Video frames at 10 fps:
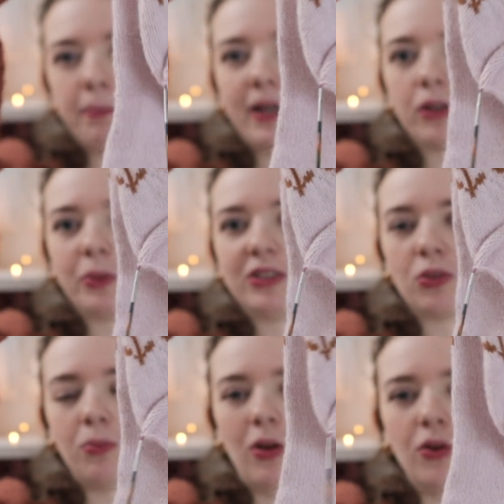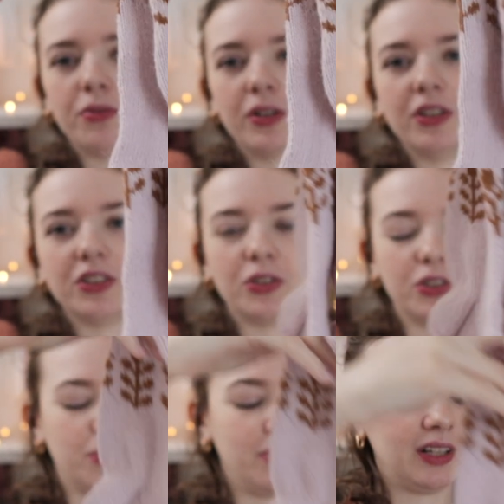paired with some loafers or
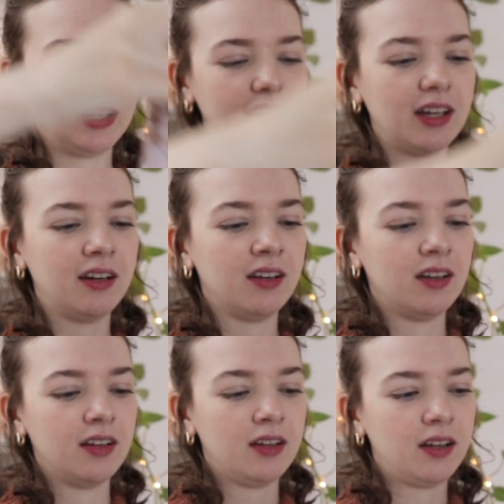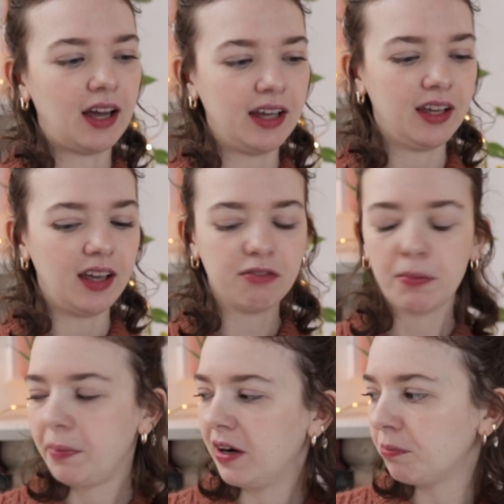something like that. I have a
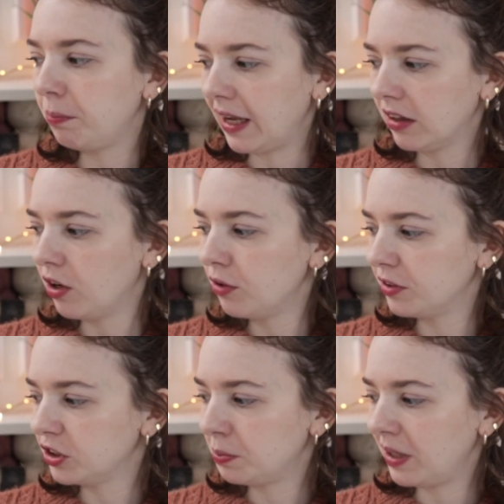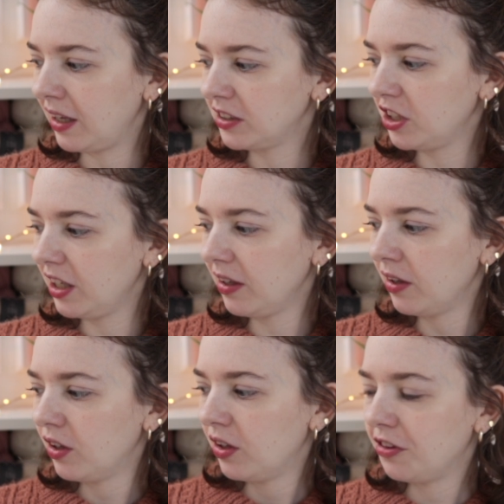pair of black loafers, but I actually
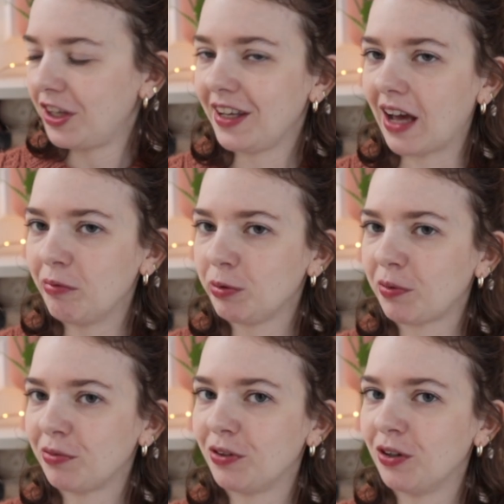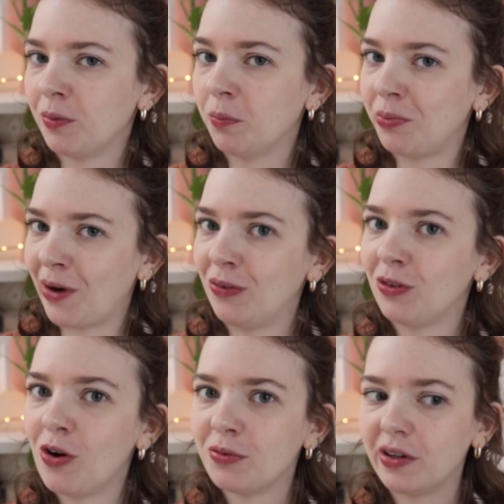think I would prefer brown
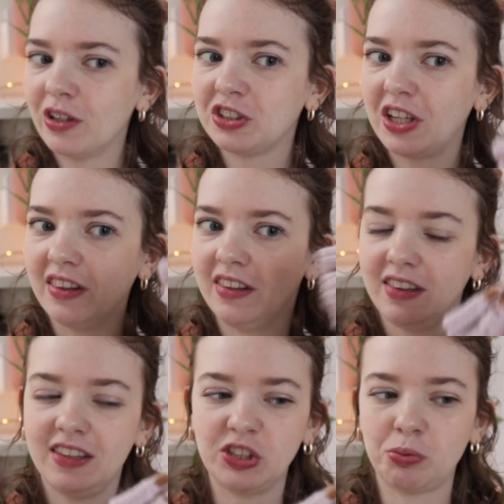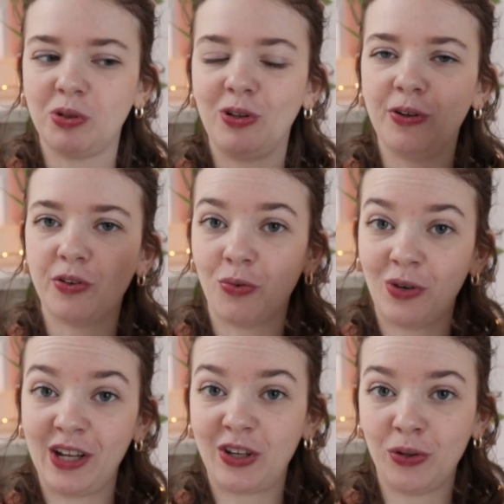loafers, and this would look
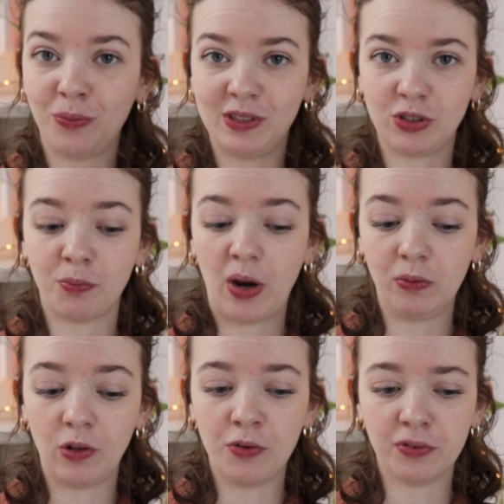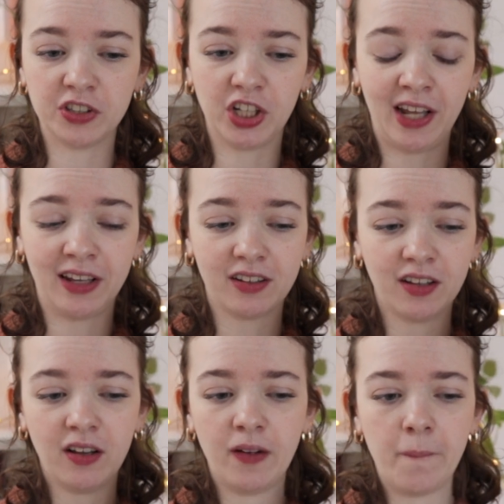really cute with some brown loafers and like
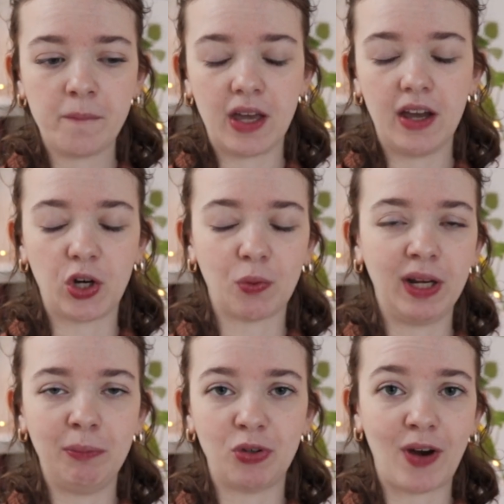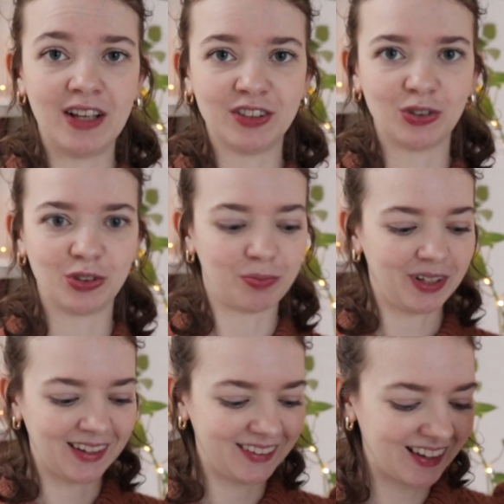a cream dress or
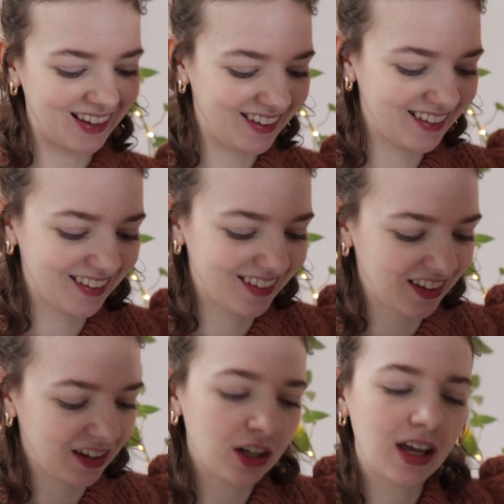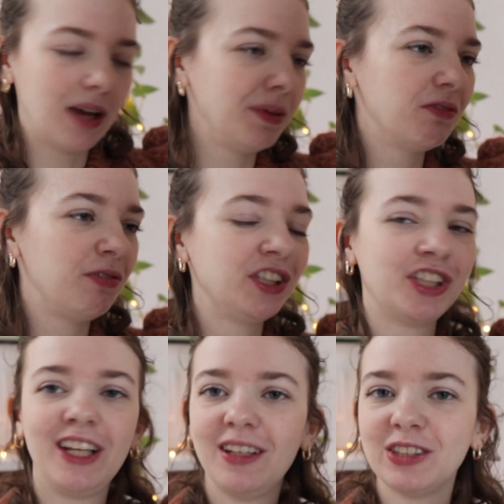something like that. I'm
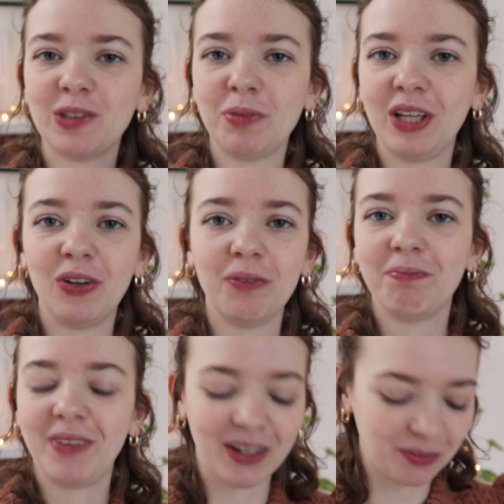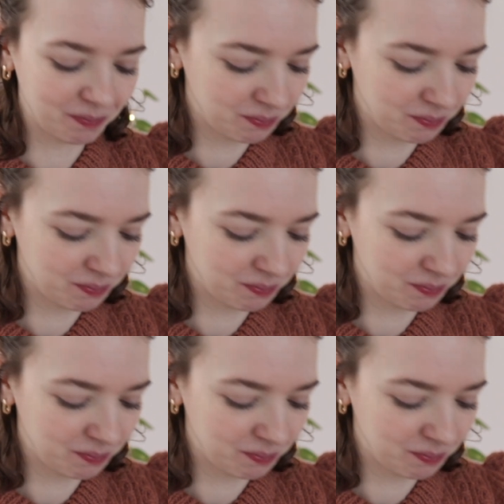envisioning something here.